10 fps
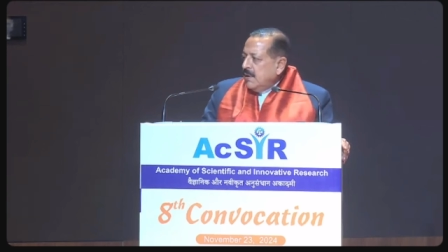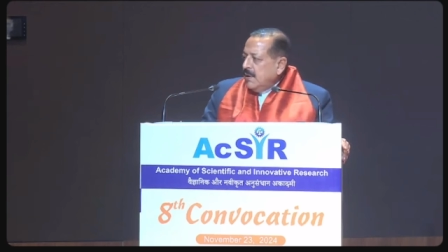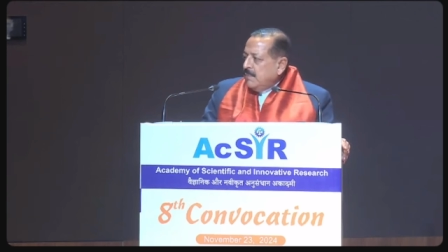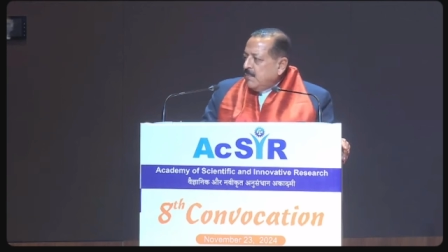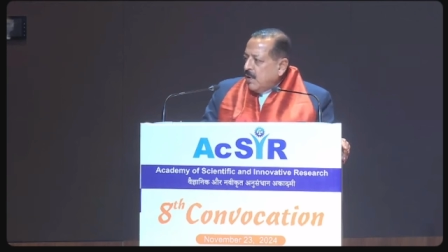
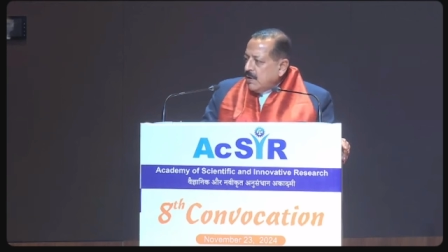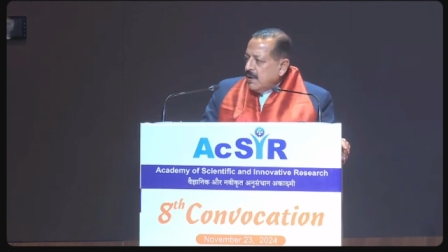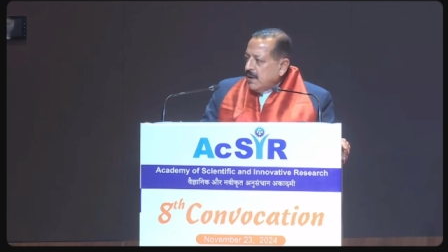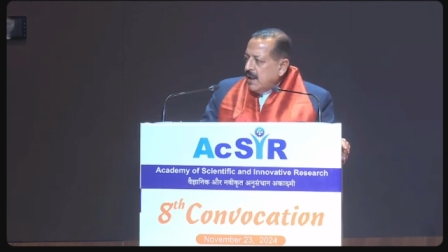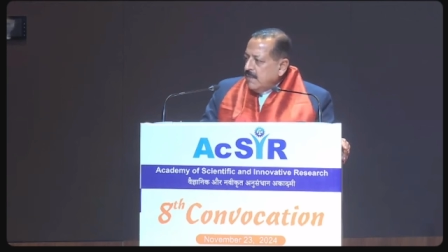
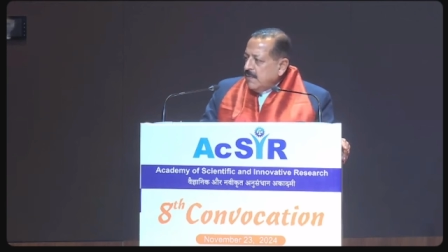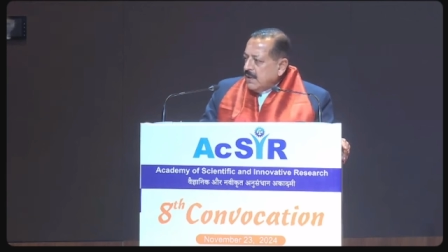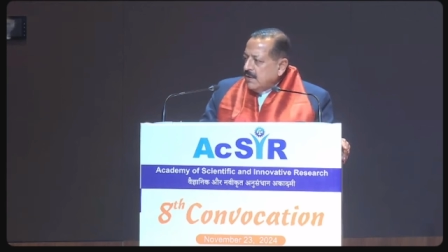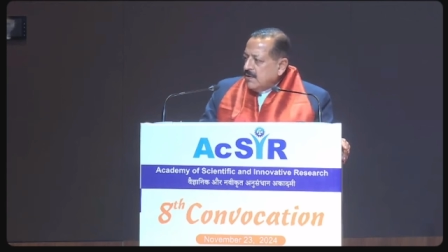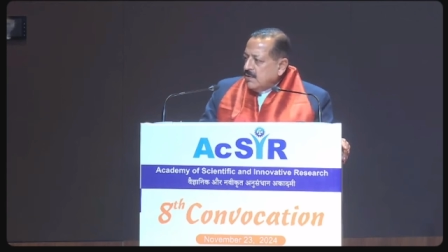important academic
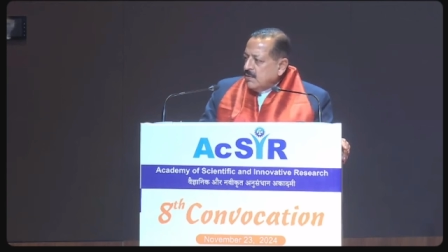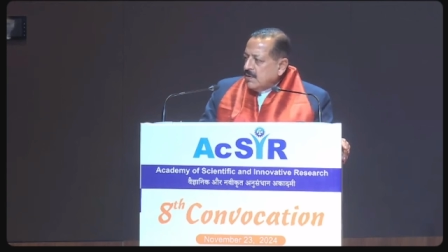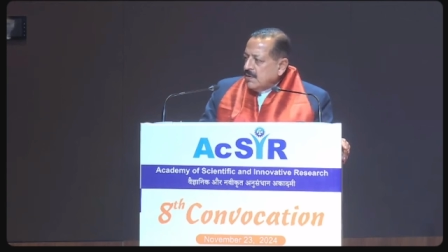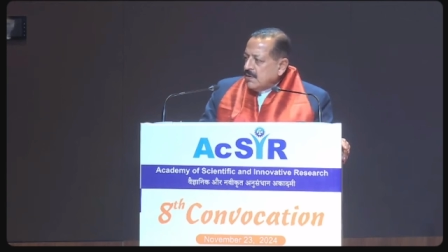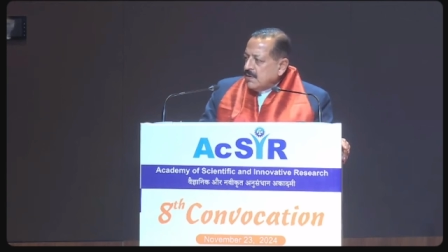
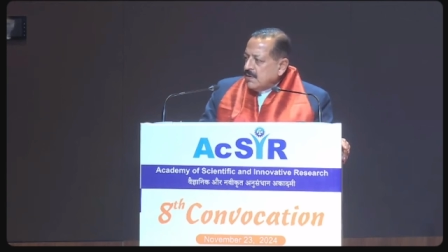institutions,